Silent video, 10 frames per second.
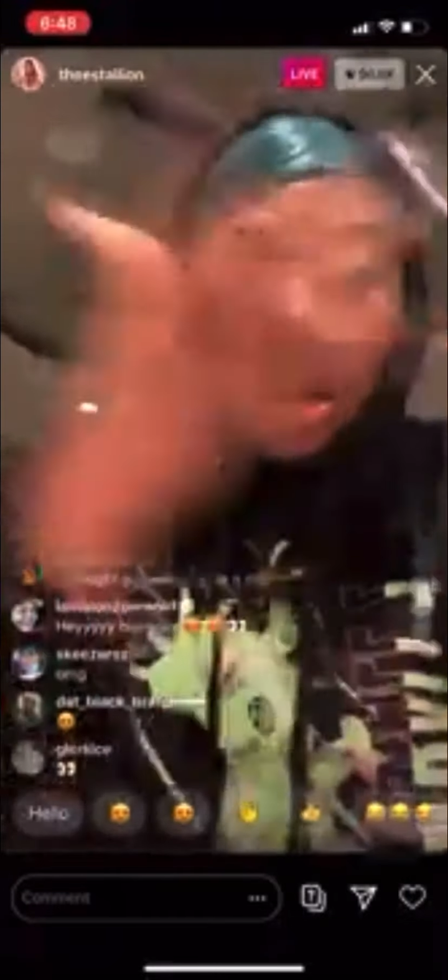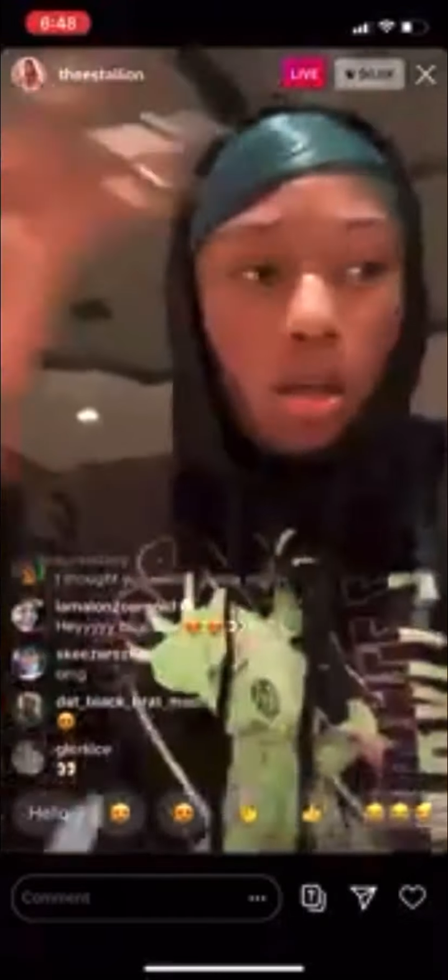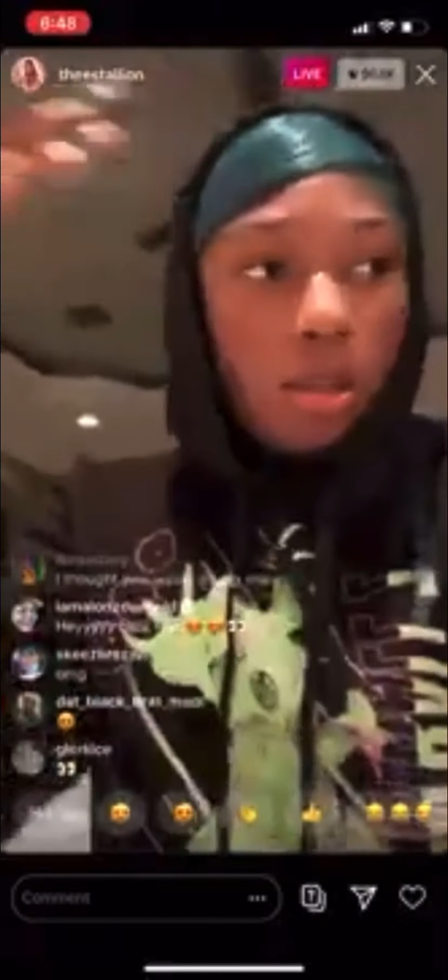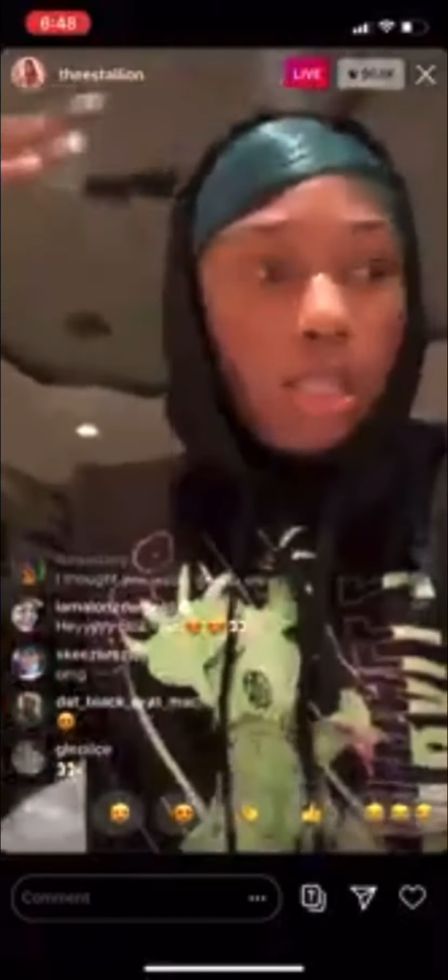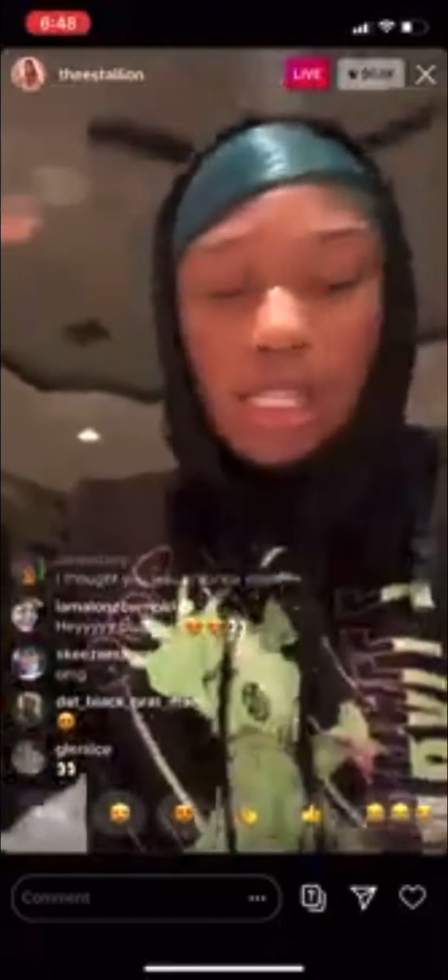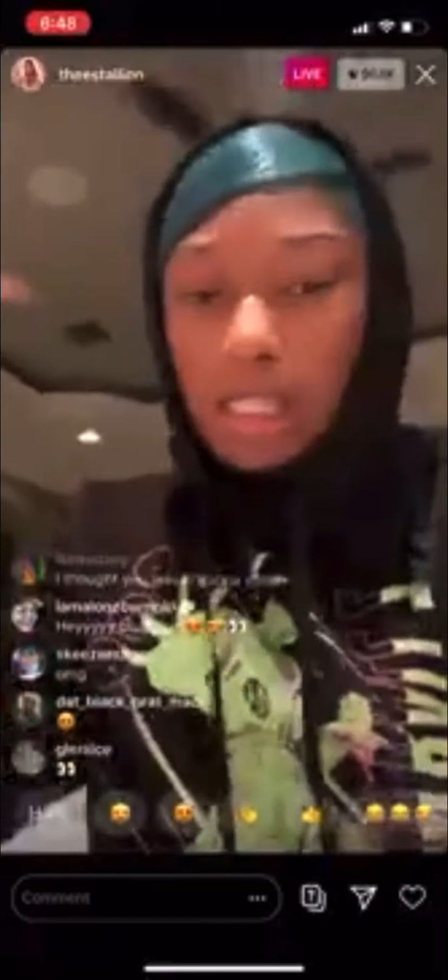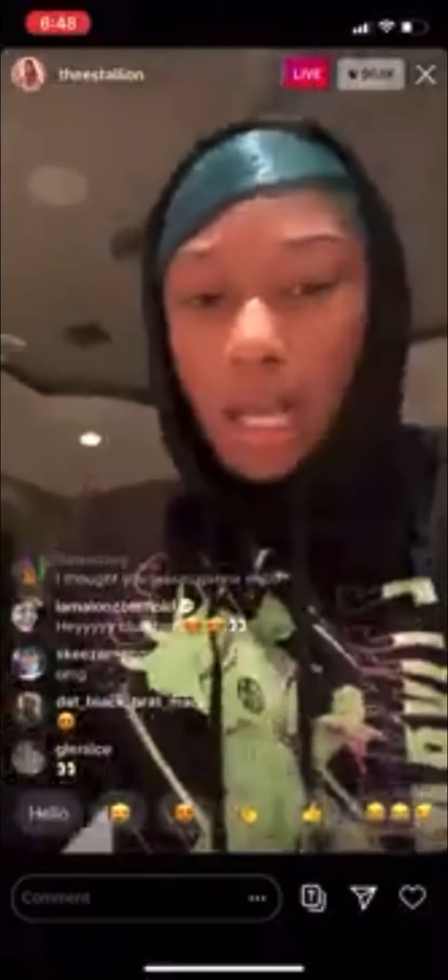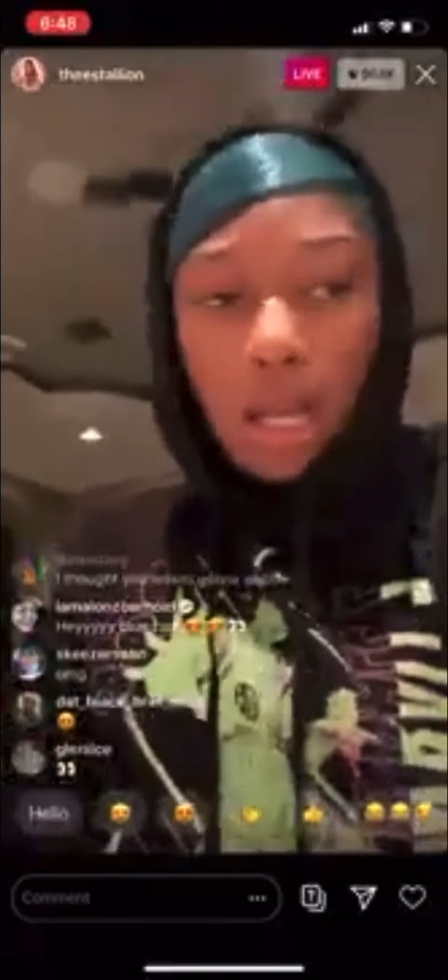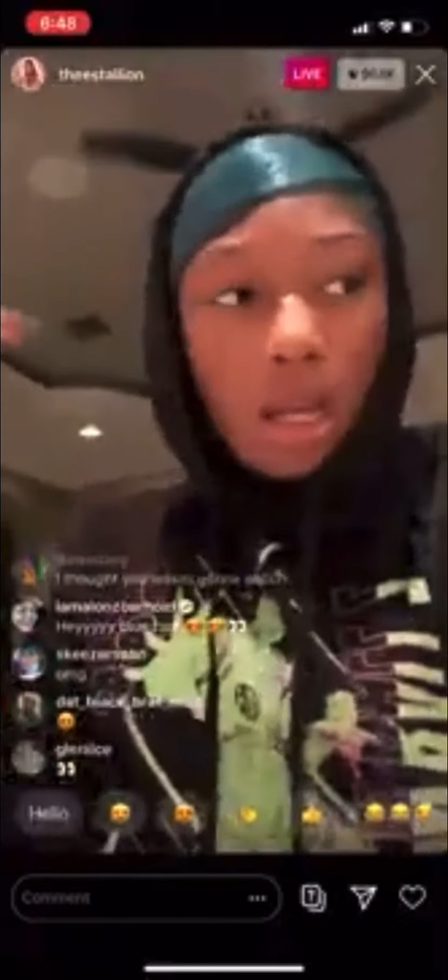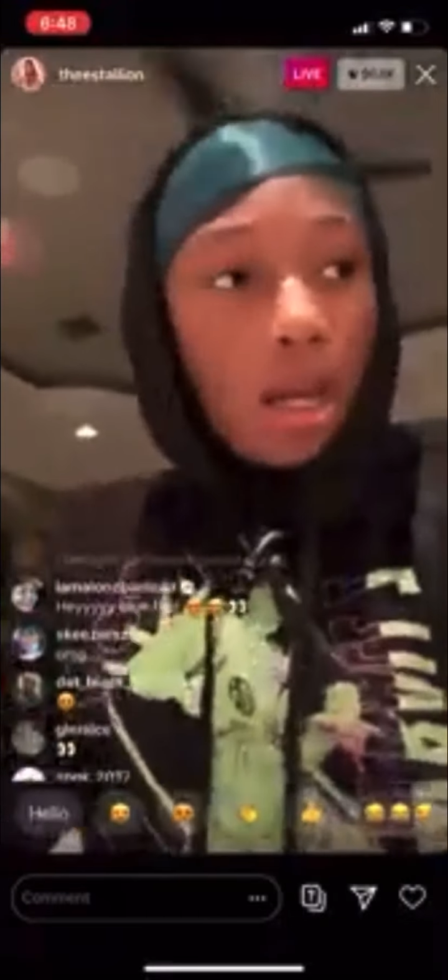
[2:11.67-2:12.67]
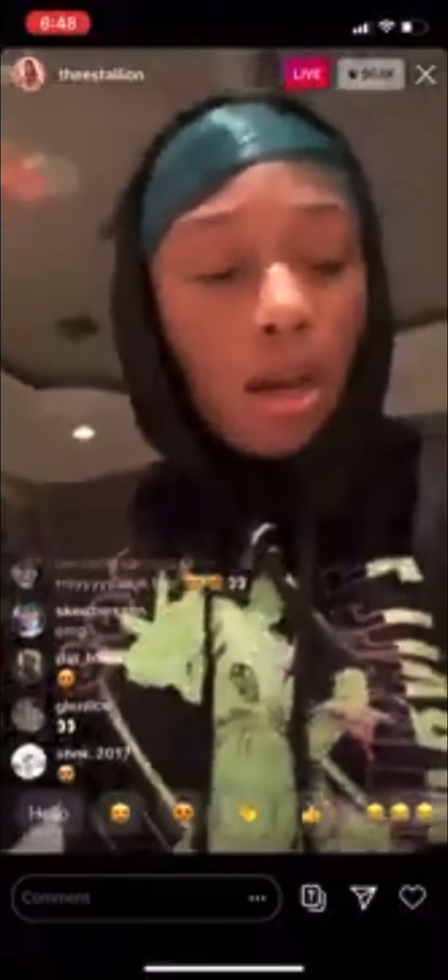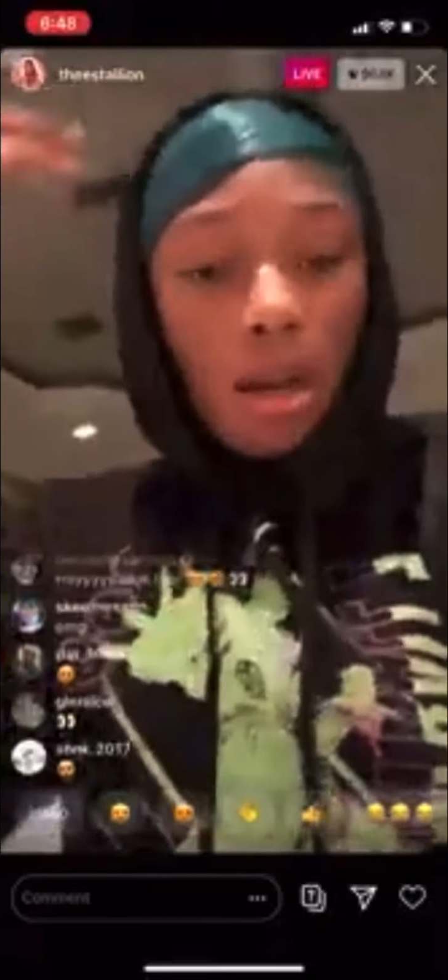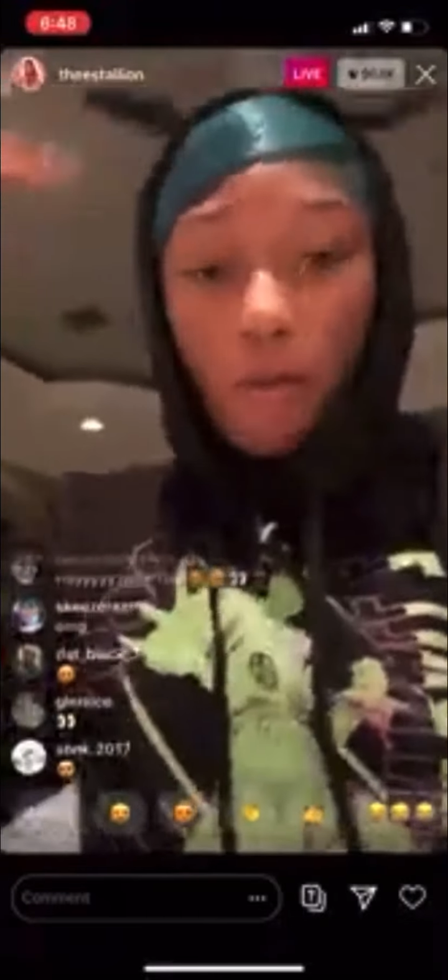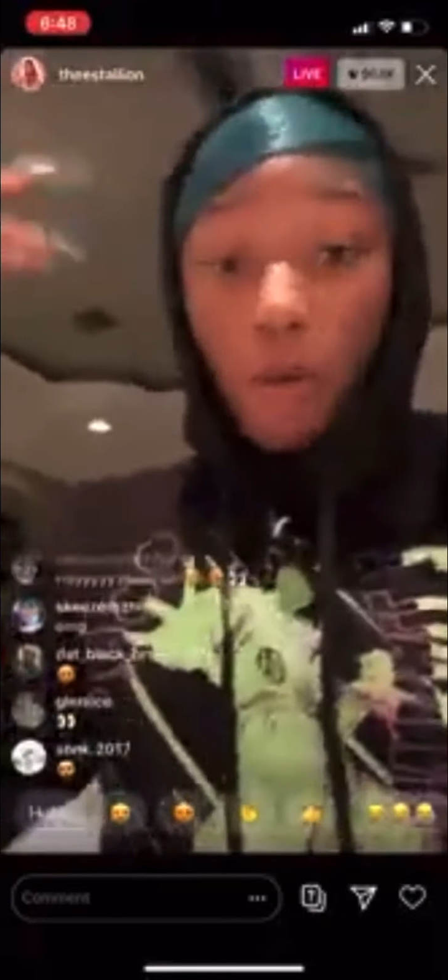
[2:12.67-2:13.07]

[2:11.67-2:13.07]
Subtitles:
This nigga from